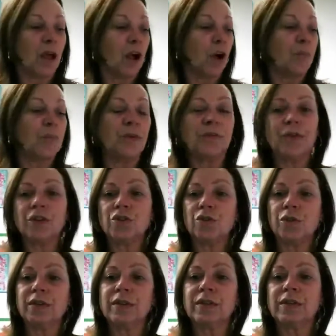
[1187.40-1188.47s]
Hope you've
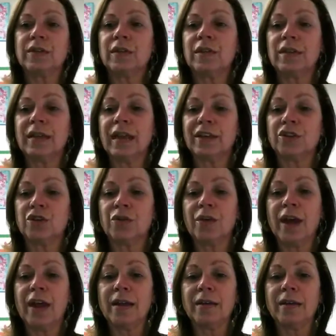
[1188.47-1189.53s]
enjoyed this little
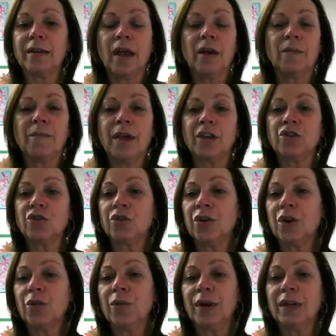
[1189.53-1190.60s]
lecturette. Make sure
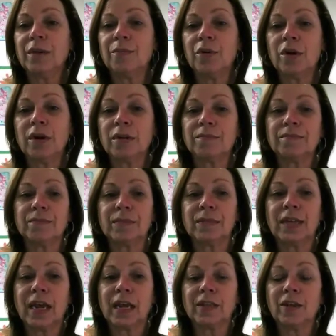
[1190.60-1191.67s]
you read the book,
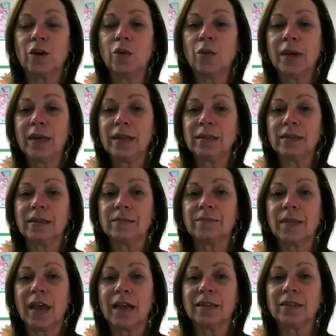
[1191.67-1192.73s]
take the quiz,
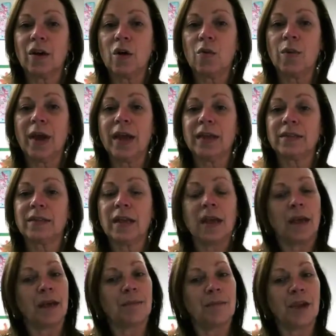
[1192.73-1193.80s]
as always,
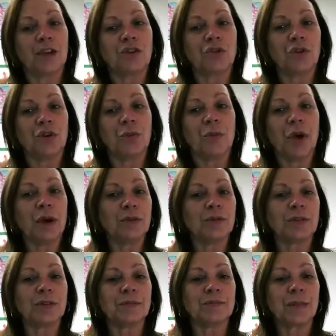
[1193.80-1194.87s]
make sure you
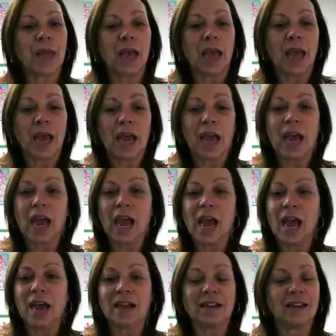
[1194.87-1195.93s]
post,
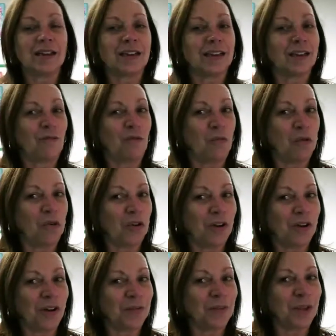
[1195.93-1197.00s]
and
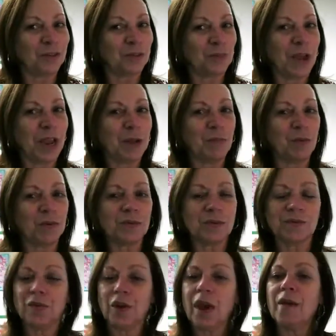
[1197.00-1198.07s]
work on those papers.
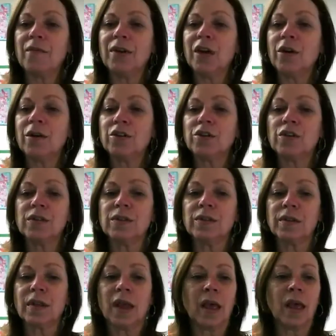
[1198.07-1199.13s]
If you have any
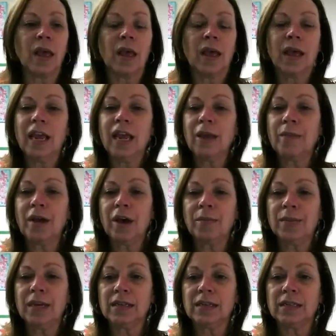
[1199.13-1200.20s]
questions, email
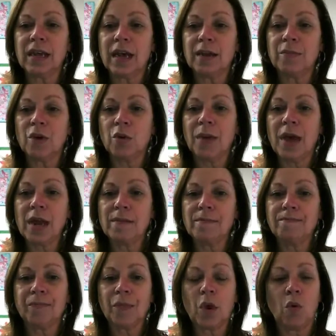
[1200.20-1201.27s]
inside Momentum,
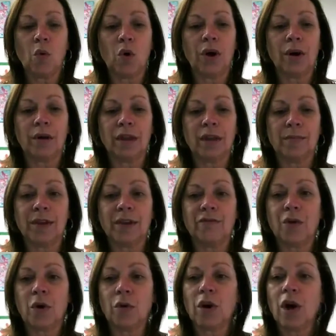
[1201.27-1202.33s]
or give me a
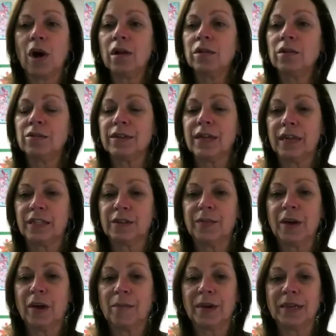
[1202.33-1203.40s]
phone call or text
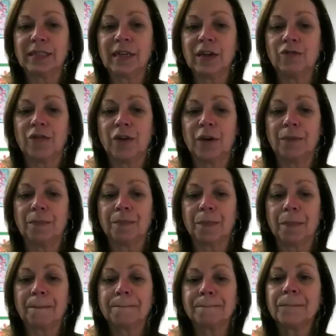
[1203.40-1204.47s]
me on my cell phone.
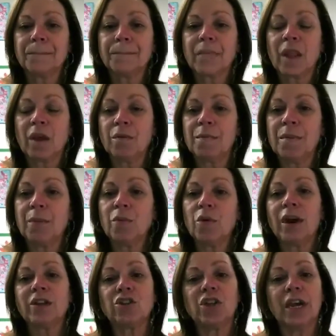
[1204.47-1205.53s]
Remember,
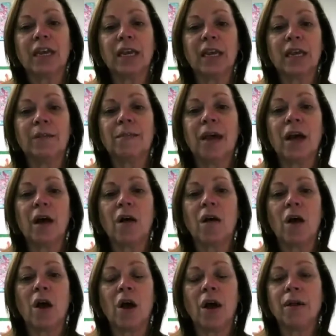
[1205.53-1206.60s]
I check
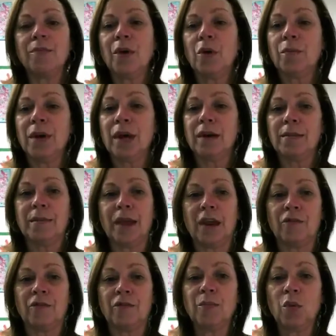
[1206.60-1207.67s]
email on Momentum
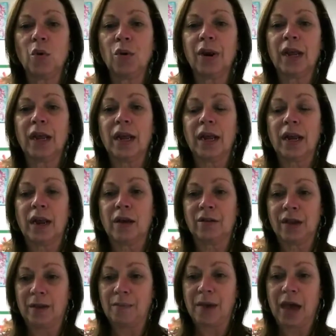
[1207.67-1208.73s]
every morning, and I'll
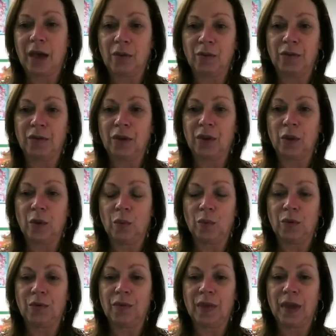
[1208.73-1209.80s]
get back with you
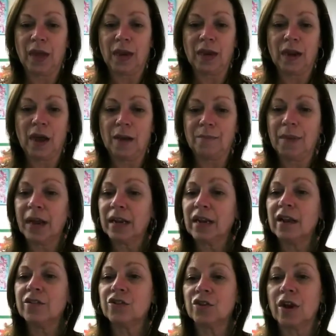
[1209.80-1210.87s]
within by
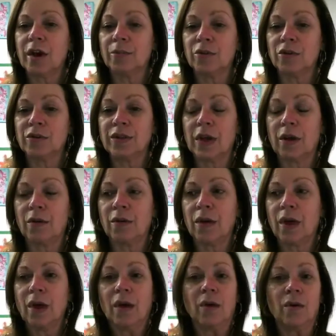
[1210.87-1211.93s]
lunchtime or so.
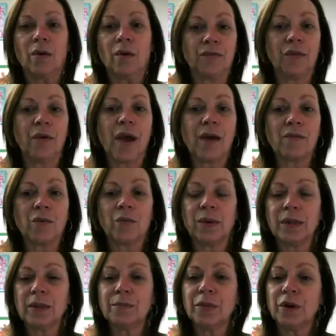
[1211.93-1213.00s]
Or if you have a
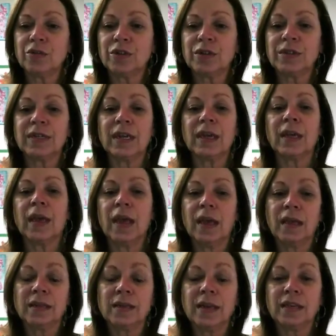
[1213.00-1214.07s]
real emergency,
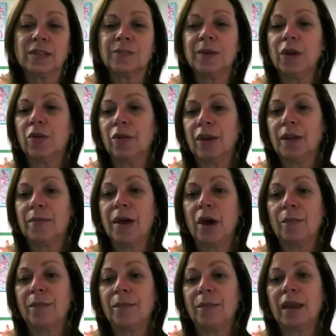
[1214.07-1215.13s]
text me or
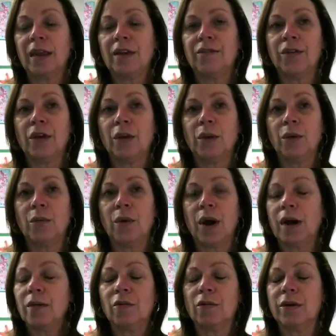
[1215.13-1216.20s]
email me. If you,
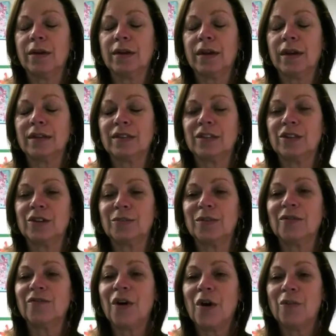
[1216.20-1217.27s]

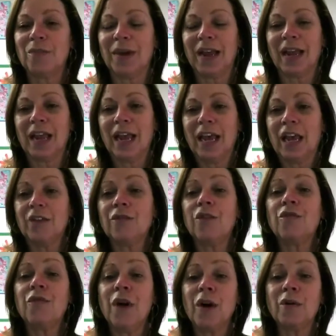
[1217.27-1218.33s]
phone me. If
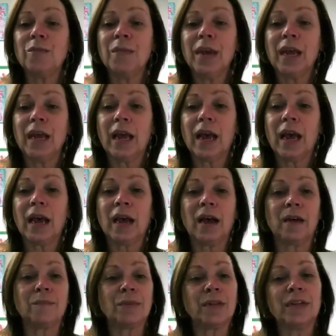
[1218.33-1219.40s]
you phone me,
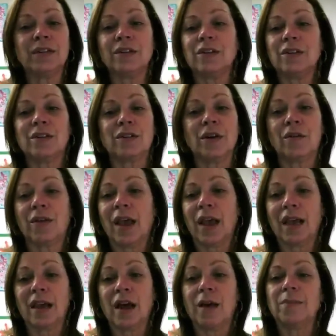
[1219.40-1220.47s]
please just don't
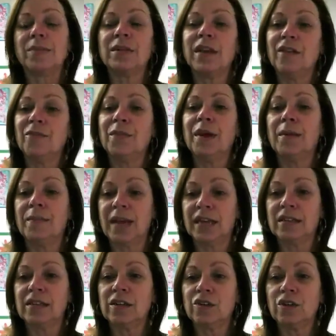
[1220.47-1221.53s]
hang up. Leave me a
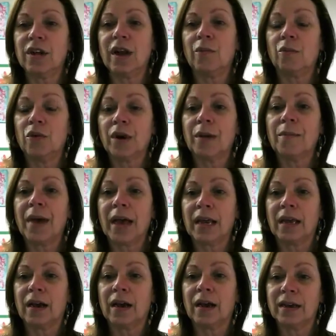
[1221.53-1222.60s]
message, and I will get back
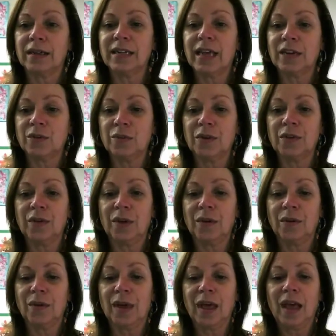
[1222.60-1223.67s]
in contact with
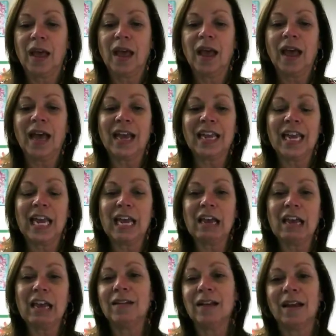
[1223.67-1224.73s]
you.
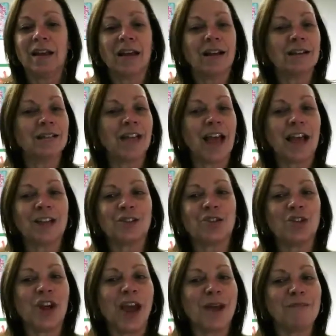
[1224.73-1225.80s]
Again, last
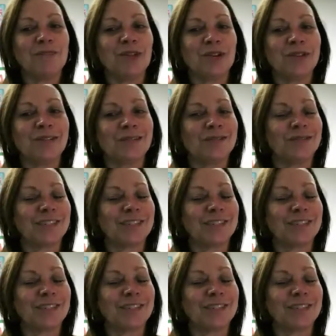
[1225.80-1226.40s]
chapter.